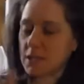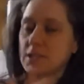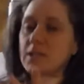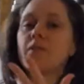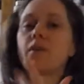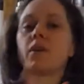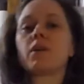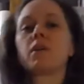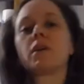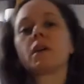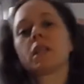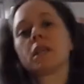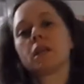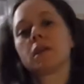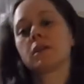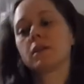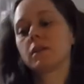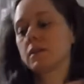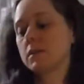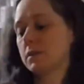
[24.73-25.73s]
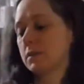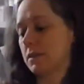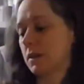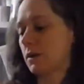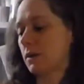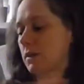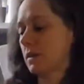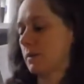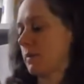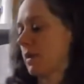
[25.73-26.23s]
I've already
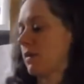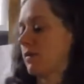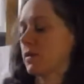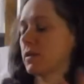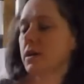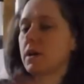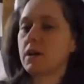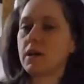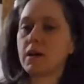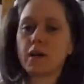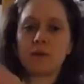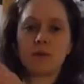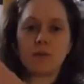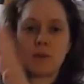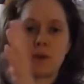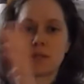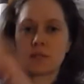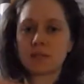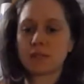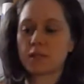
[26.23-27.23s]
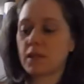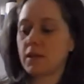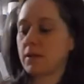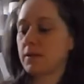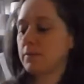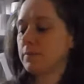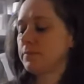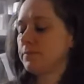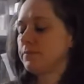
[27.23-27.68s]
soaked them overnight, rinsed them,